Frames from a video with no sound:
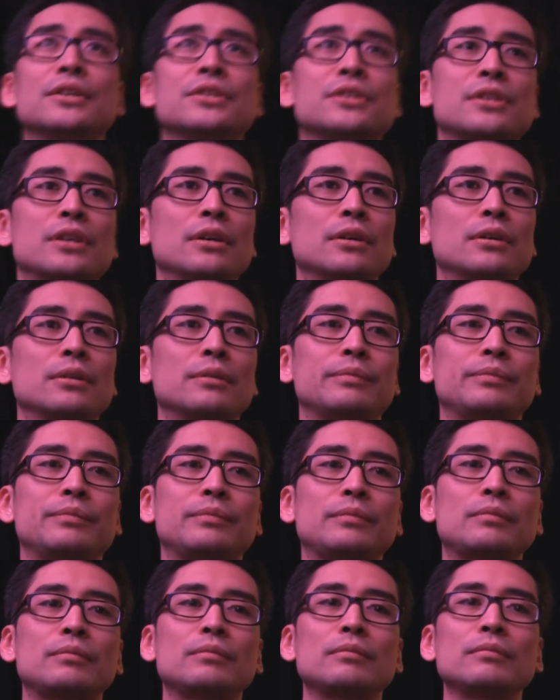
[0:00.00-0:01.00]
So
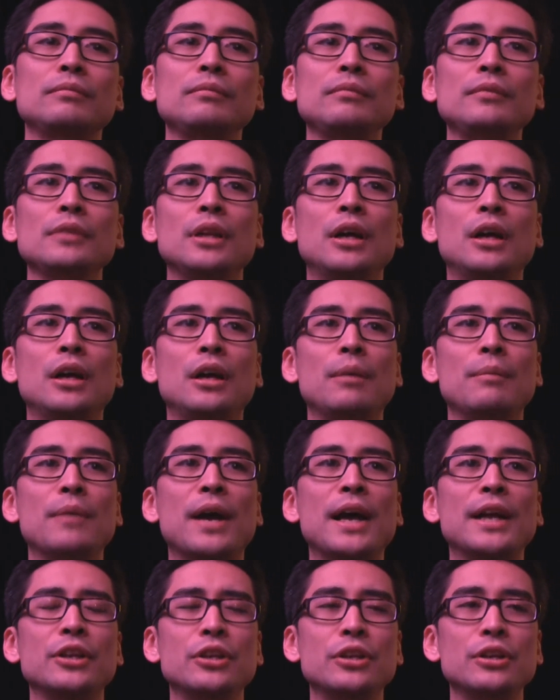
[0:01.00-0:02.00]

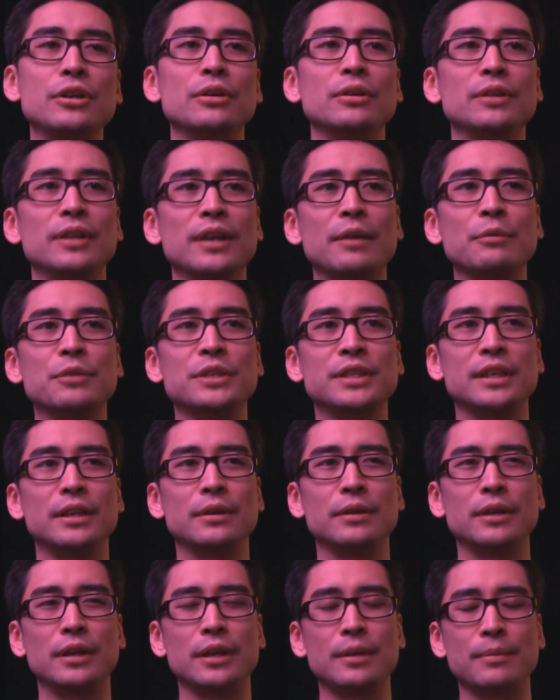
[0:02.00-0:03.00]
I knew it was
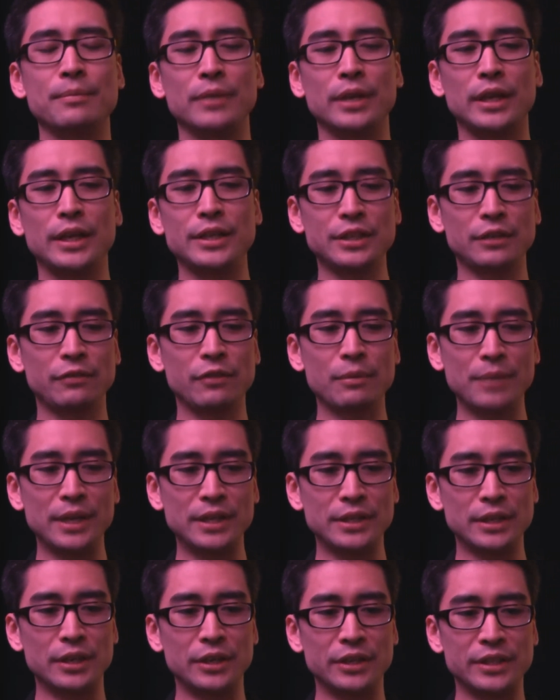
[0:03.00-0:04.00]
easier for
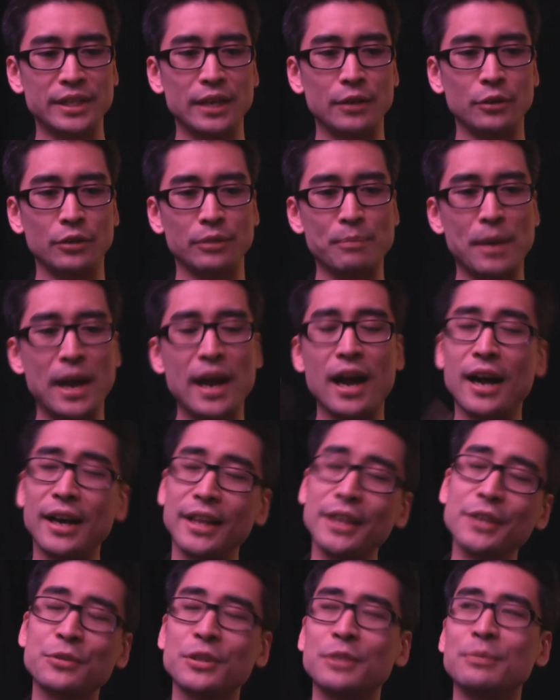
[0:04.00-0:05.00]
me to understand who my
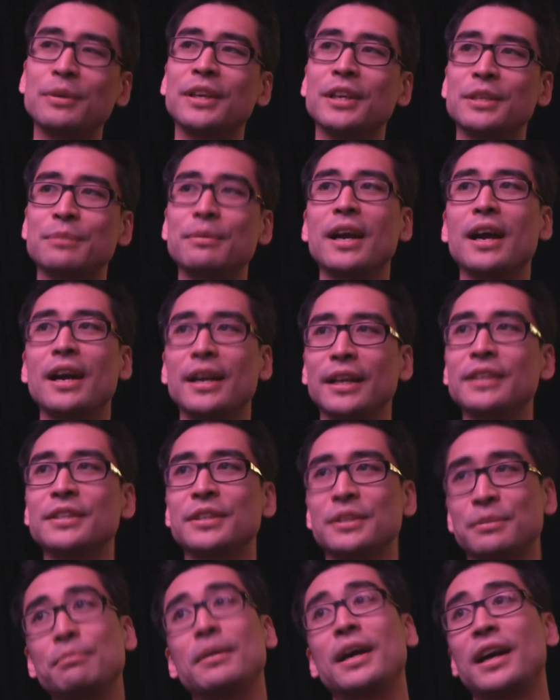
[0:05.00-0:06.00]
audience was because my
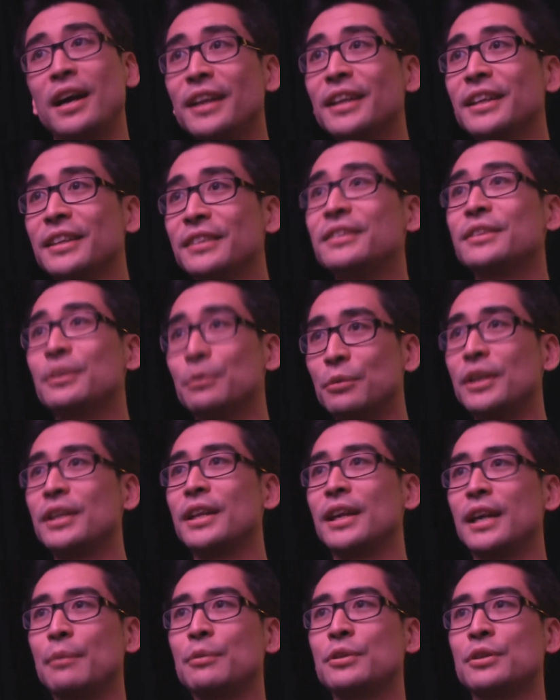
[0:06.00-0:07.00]
audience is the
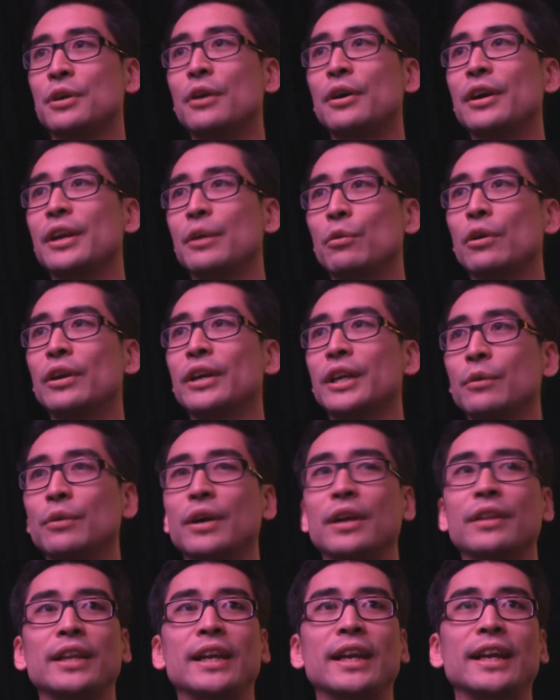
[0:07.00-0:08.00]
one that I was already working
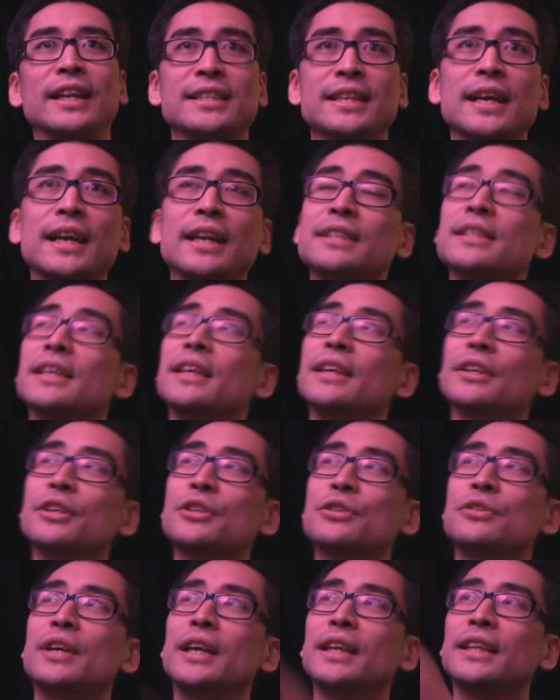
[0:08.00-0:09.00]
with, and I decided to
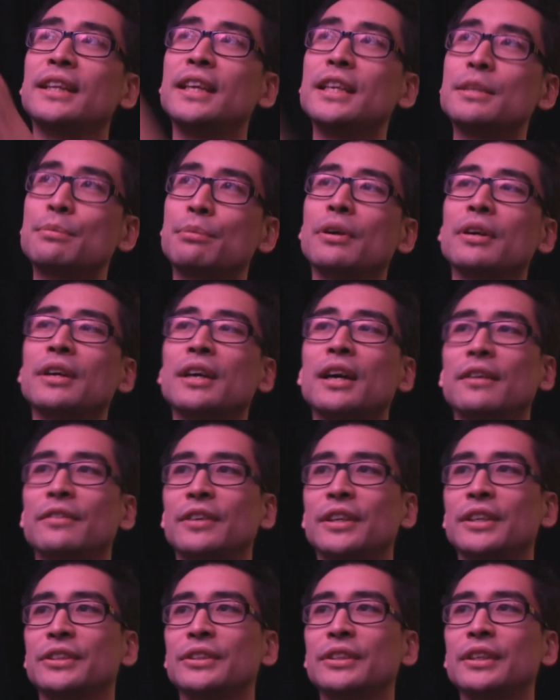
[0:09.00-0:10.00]
illustrate these book
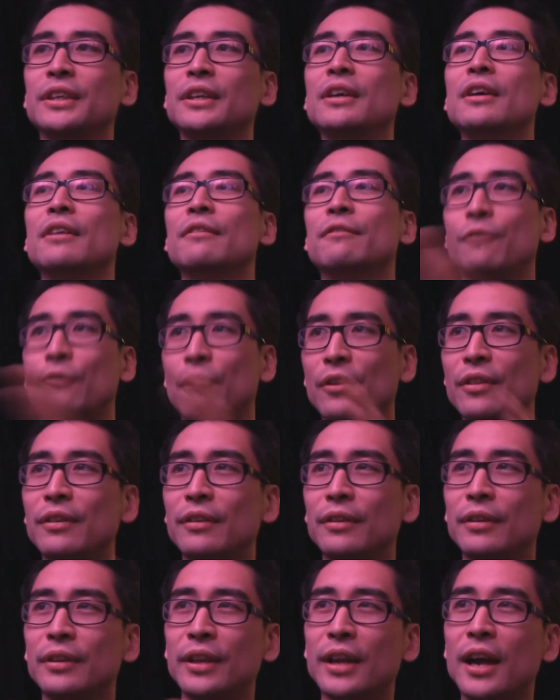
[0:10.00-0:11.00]
covers for
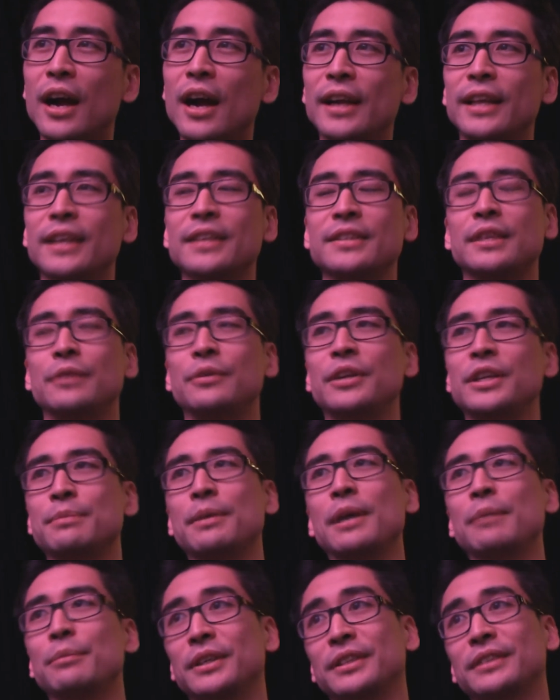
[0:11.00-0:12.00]
the audience that reads
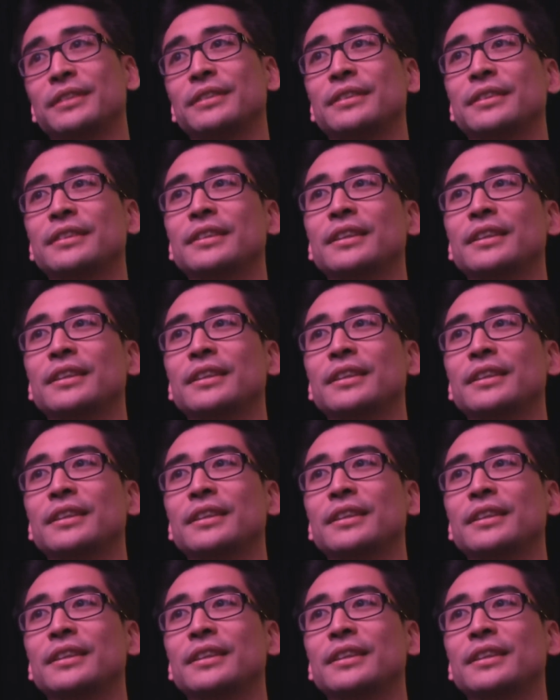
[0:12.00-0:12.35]
my books.